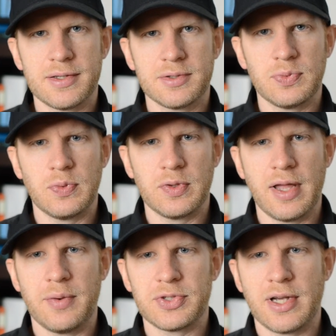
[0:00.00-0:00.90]
So
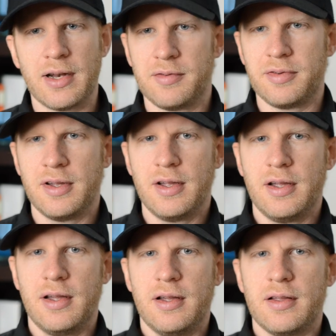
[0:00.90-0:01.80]
that was kind of
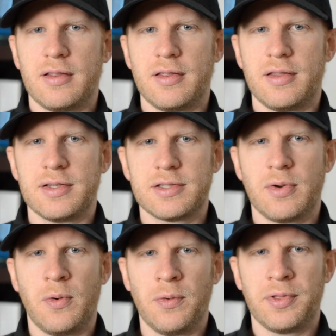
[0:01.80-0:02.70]
this
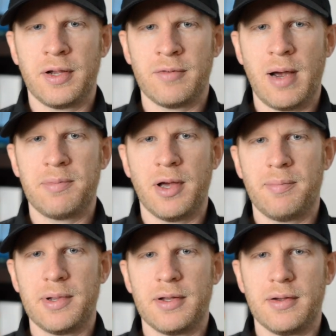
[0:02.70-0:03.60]
whole thing wrapped
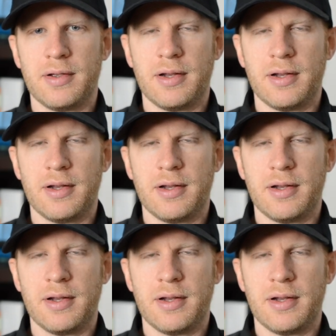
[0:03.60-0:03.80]
up in a,